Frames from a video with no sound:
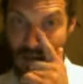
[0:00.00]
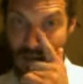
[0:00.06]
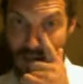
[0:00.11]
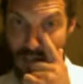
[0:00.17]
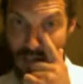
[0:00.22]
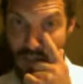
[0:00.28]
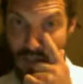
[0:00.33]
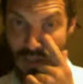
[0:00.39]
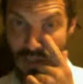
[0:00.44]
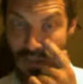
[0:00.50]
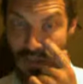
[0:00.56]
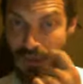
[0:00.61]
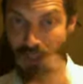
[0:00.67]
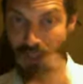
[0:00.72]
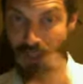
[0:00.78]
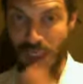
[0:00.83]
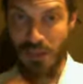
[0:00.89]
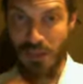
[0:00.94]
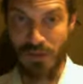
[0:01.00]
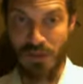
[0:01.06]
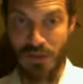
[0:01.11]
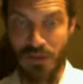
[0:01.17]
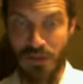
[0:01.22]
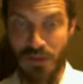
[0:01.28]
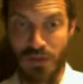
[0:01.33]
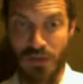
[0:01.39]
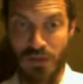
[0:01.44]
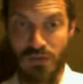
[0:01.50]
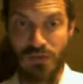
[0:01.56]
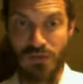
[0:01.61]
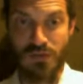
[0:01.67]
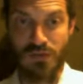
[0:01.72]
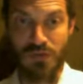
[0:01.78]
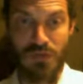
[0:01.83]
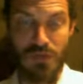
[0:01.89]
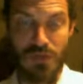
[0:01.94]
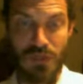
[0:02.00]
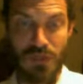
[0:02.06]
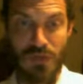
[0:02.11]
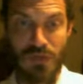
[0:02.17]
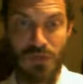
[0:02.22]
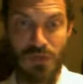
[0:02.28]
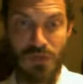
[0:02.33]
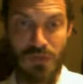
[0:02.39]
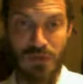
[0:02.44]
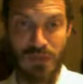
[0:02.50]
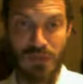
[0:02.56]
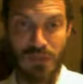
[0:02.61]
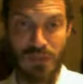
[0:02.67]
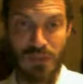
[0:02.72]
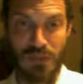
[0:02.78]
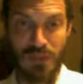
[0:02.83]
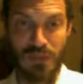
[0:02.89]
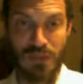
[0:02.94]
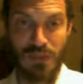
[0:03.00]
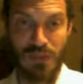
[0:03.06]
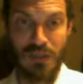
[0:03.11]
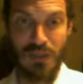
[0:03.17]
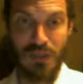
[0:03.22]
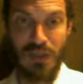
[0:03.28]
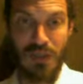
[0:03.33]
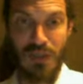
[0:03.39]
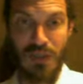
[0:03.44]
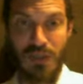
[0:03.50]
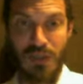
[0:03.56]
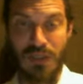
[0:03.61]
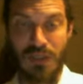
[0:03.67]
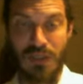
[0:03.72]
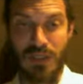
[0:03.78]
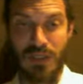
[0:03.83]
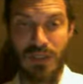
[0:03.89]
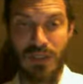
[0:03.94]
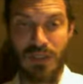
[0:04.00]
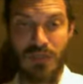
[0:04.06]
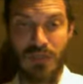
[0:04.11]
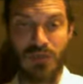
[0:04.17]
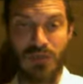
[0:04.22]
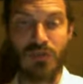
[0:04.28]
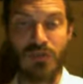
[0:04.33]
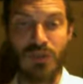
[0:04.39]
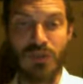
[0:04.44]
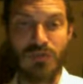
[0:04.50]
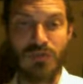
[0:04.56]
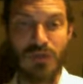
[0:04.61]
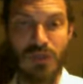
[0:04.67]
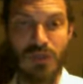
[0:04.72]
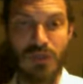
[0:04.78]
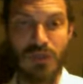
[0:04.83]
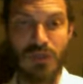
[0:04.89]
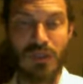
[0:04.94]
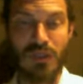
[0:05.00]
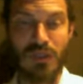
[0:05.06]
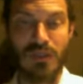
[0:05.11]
You should not ruin the whole thing, because he's so strong,